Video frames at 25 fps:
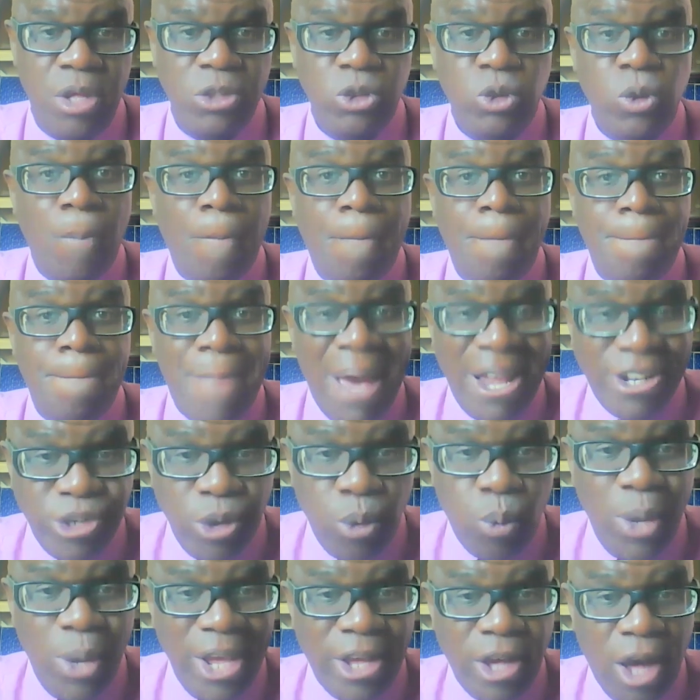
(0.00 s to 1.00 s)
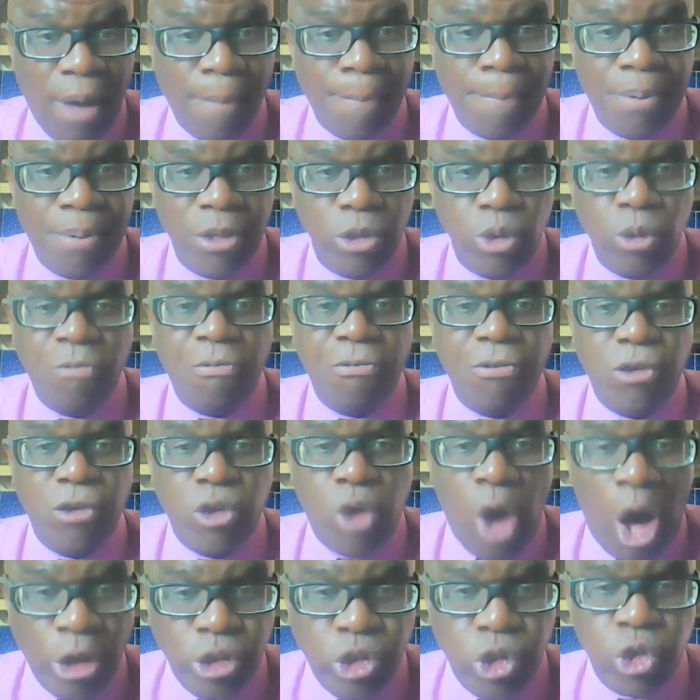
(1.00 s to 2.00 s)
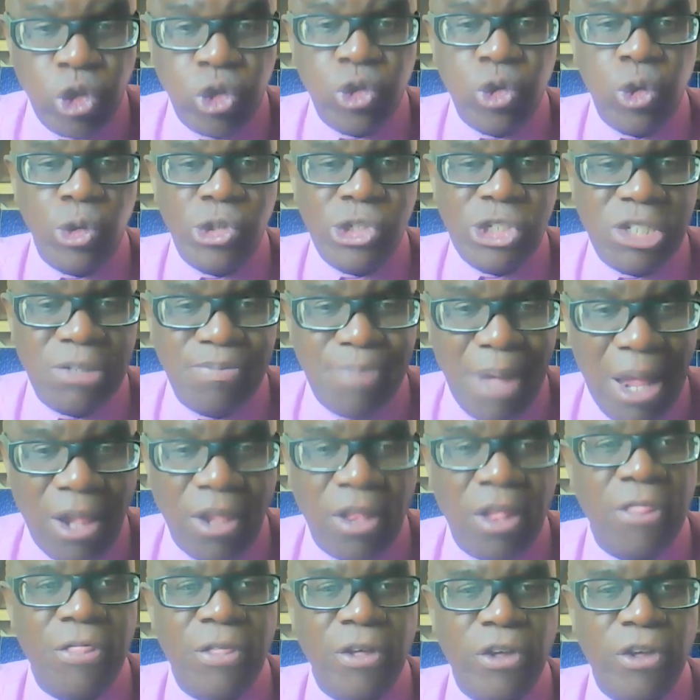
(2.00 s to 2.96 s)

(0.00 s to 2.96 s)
You better wake up. You've got to smell